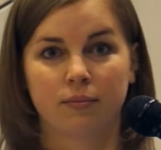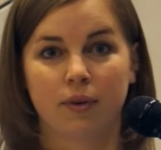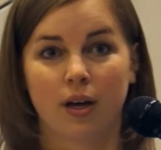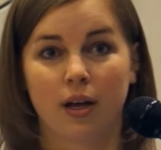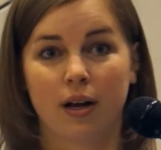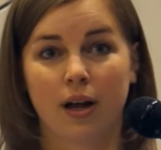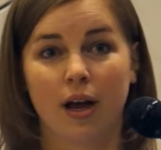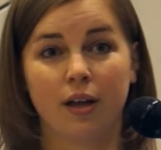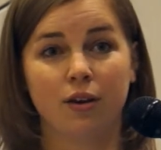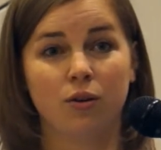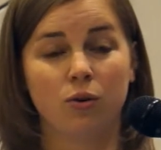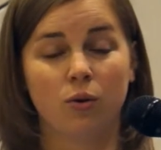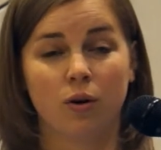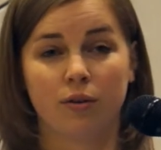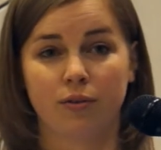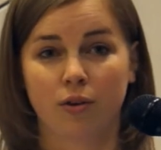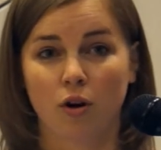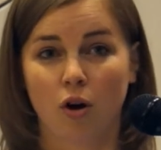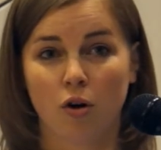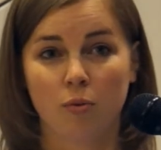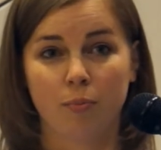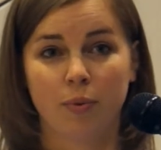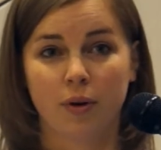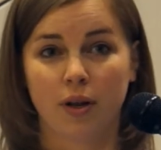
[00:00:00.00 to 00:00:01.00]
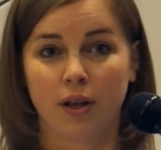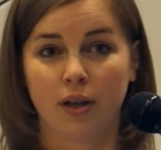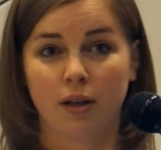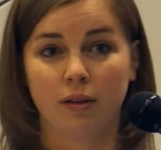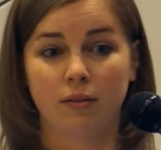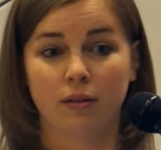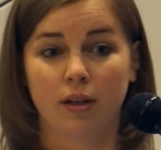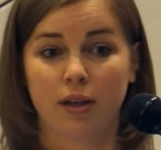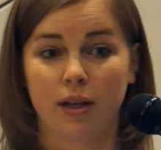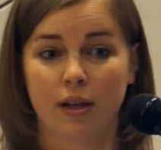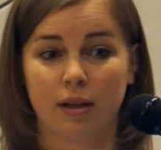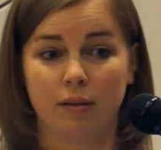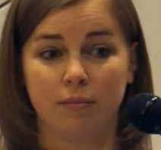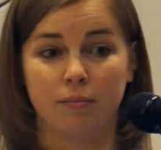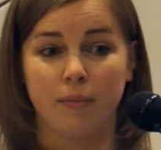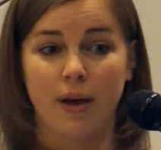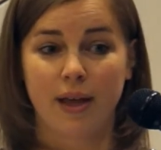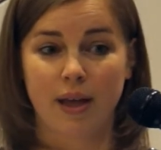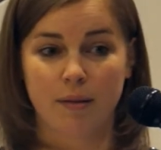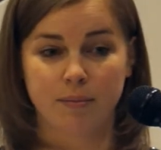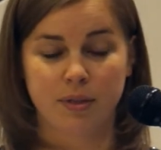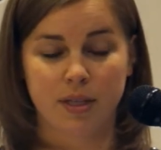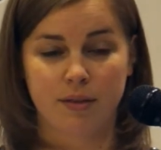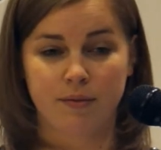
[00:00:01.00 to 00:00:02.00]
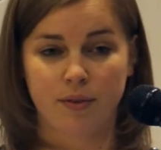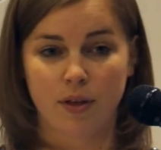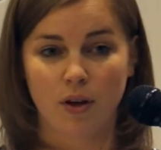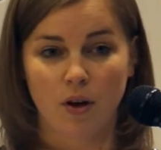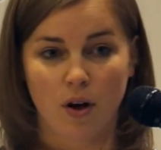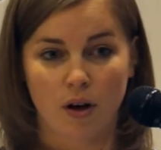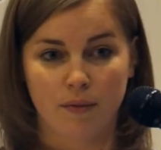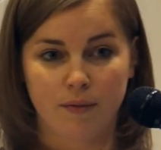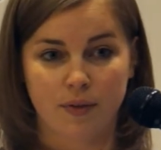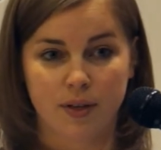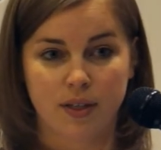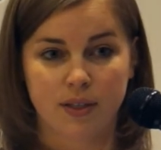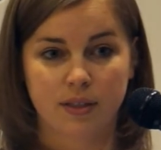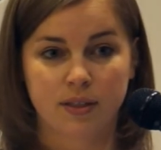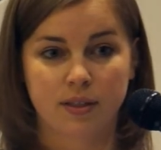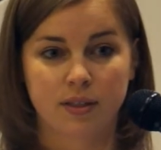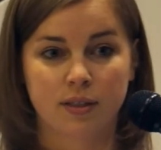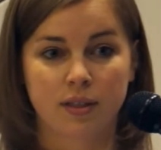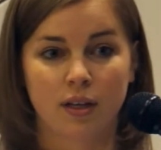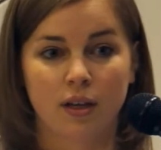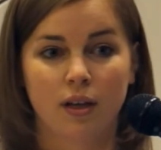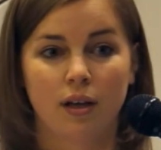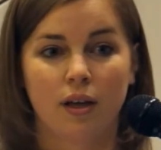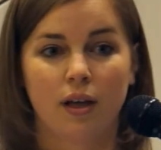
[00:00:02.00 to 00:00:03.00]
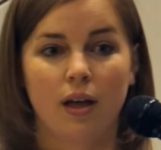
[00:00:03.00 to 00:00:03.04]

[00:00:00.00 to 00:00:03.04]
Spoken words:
And I knew of an opening in my MTV office.